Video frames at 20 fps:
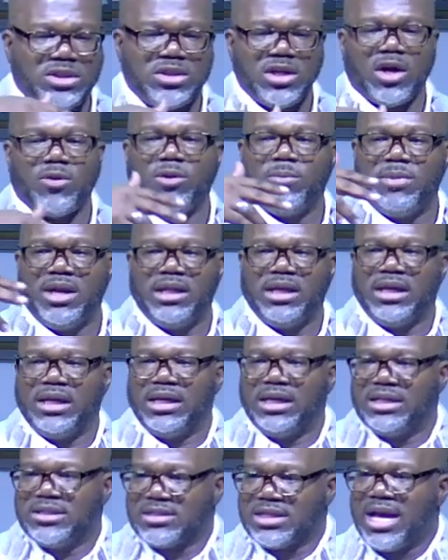rebelling
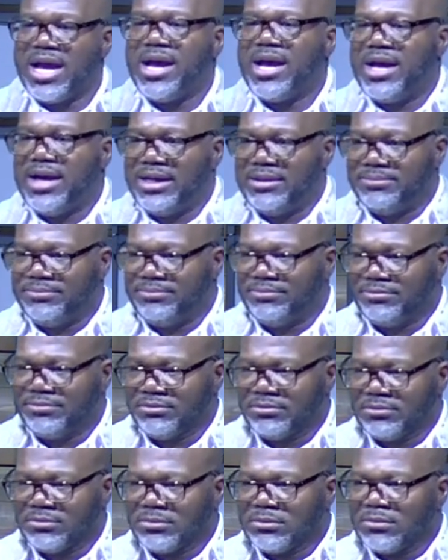against God.
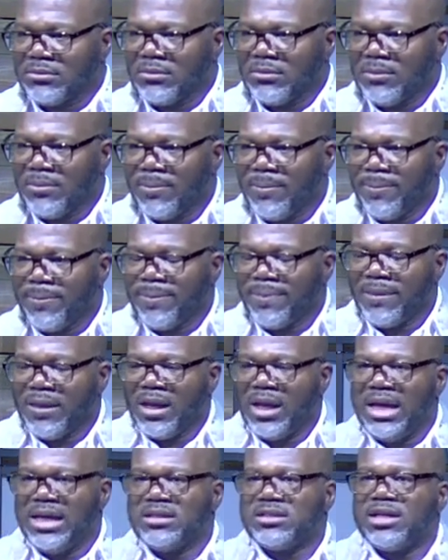
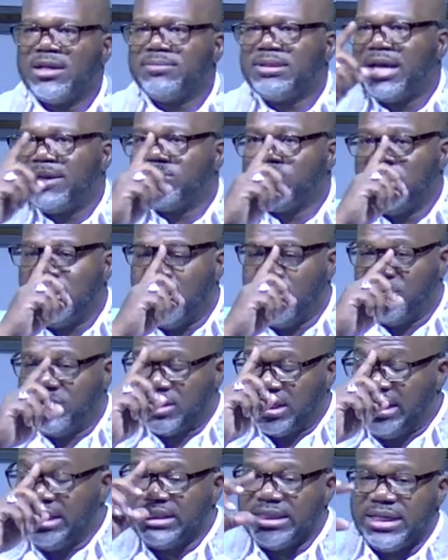And sometimes we don't
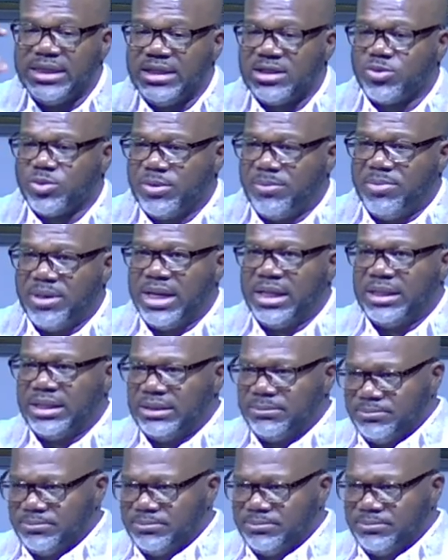think that it's rebelling,